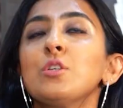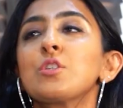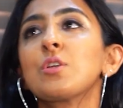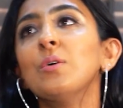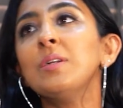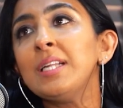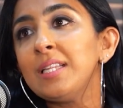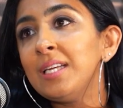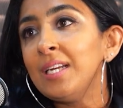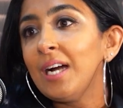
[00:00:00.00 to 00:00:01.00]
So
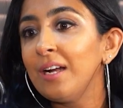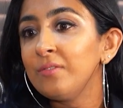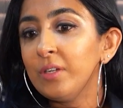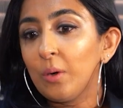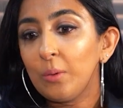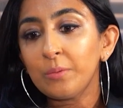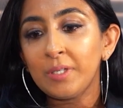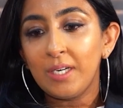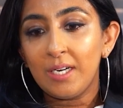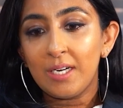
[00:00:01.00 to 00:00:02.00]
Nidhi, I've
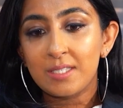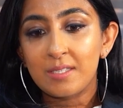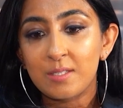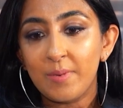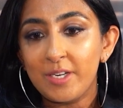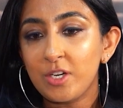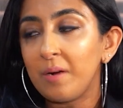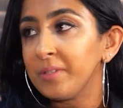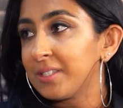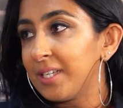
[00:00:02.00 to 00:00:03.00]
known since my
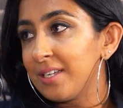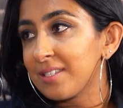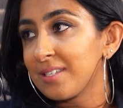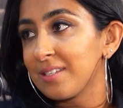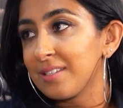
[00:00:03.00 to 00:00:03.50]
Shamak days.